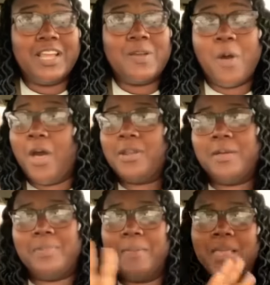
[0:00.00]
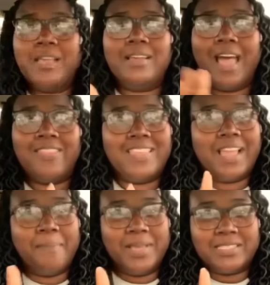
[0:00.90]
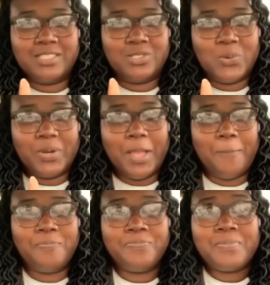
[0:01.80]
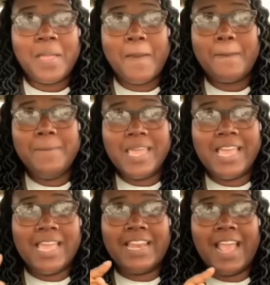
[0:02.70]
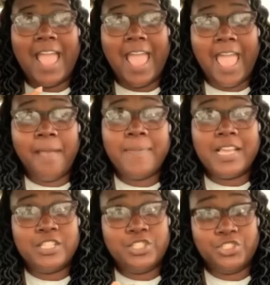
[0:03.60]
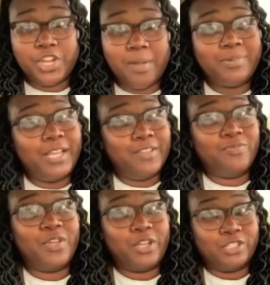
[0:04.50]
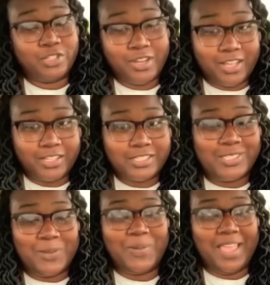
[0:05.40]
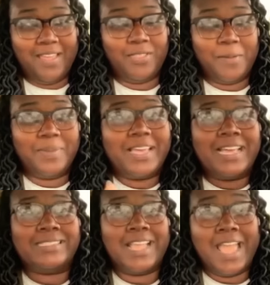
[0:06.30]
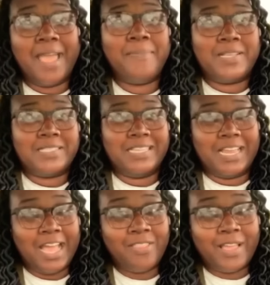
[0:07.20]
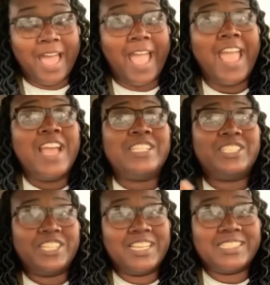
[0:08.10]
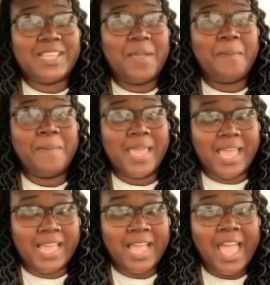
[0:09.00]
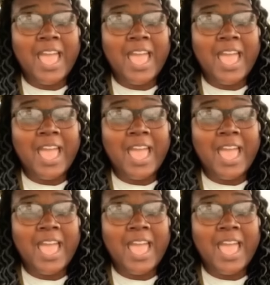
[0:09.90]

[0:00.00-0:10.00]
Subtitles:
hold up, I think I messed this story up. Me and Abby jumped in the truck together, because Abby seen the other guy. She seen me.